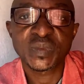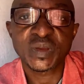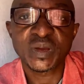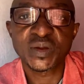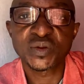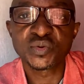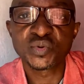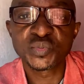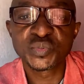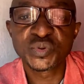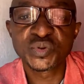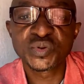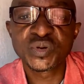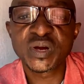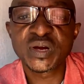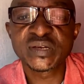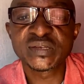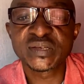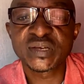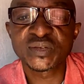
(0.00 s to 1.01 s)
I hope you
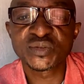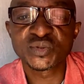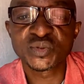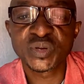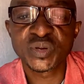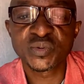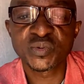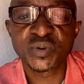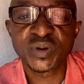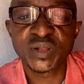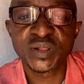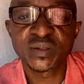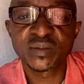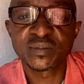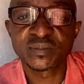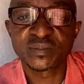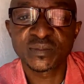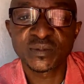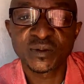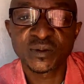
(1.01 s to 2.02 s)
guys are doing
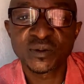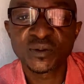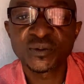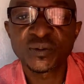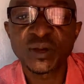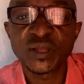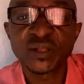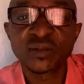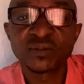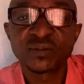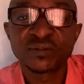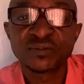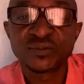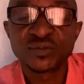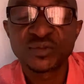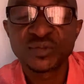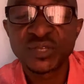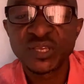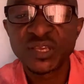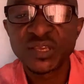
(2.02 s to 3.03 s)
well.
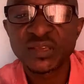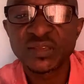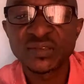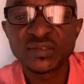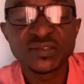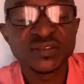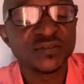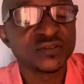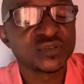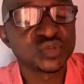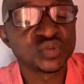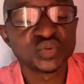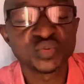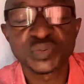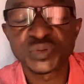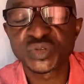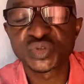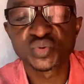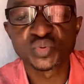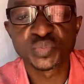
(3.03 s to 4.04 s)
Today is a
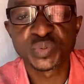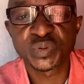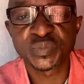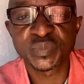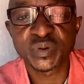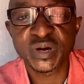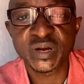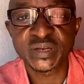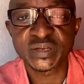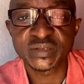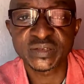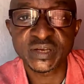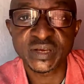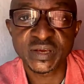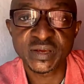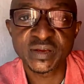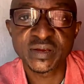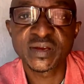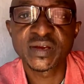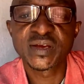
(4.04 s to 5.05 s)
super bright day.
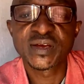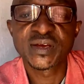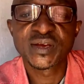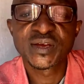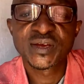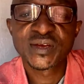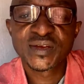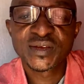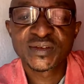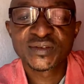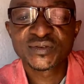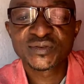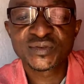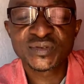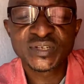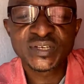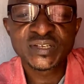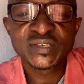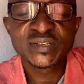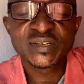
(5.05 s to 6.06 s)

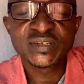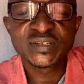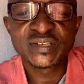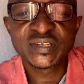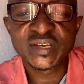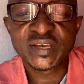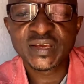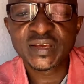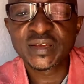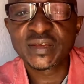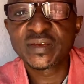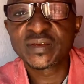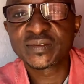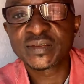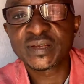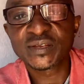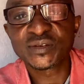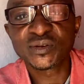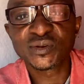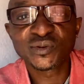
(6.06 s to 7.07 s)
Today is a day
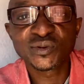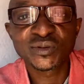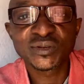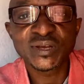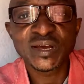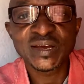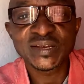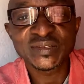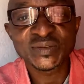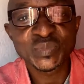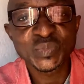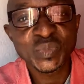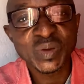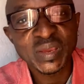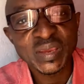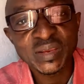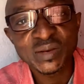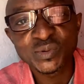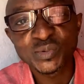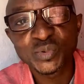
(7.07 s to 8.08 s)
that the Lord has
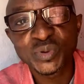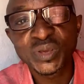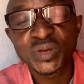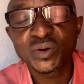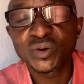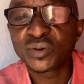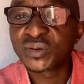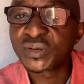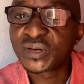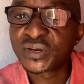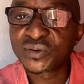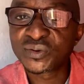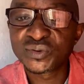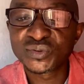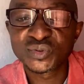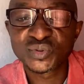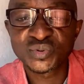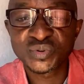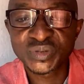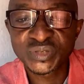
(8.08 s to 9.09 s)
made. We all are
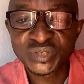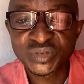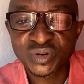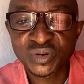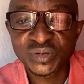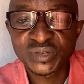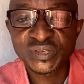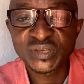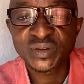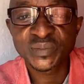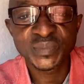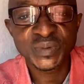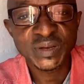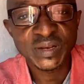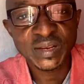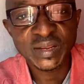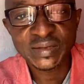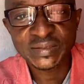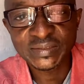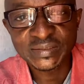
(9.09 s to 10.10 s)
going to rejoice and
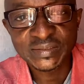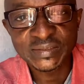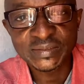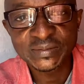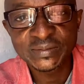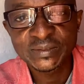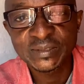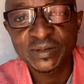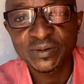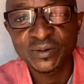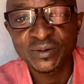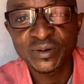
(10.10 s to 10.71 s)
be glad in it.